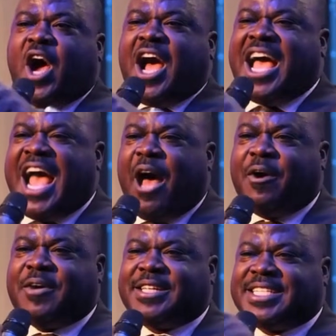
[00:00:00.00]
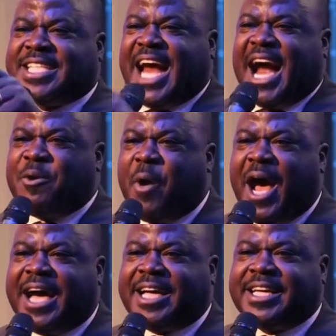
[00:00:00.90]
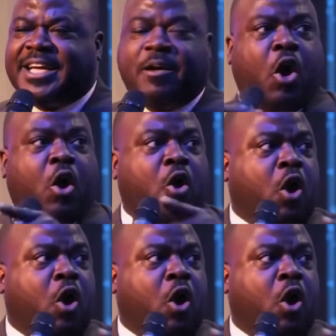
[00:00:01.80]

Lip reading: take responsibility for your irresponsibility,